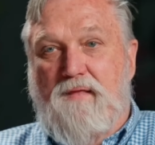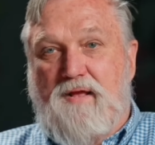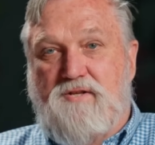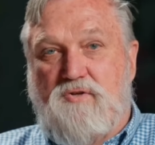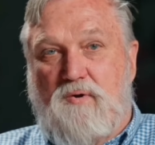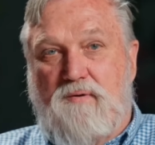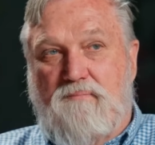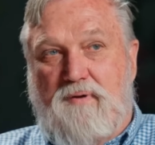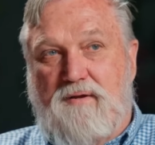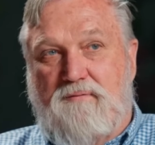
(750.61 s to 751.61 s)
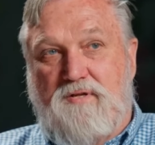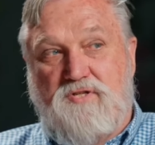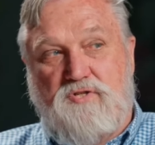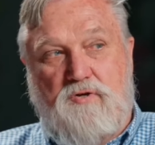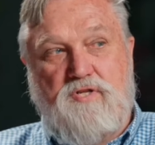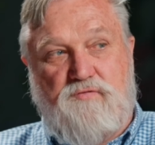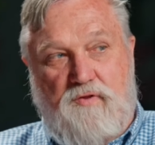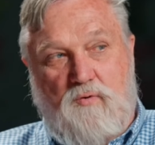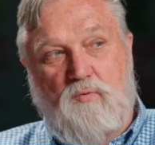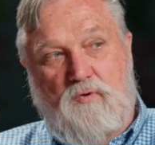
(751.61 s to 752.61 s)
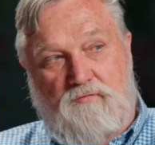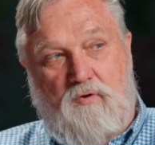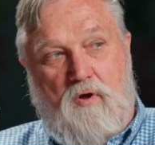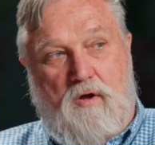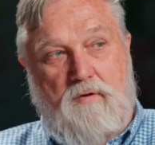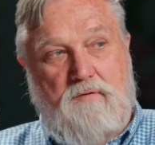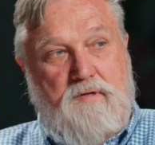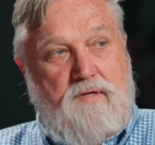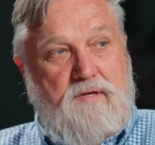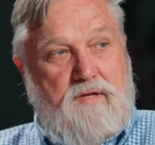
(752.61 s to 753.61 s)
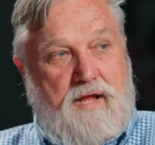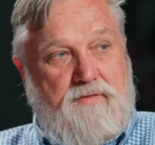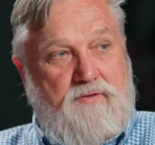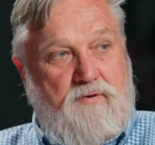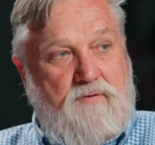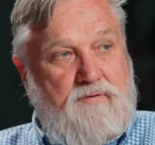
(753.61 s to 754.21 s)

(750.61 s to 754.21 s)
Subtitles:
And so my concern is for the rule of law, not the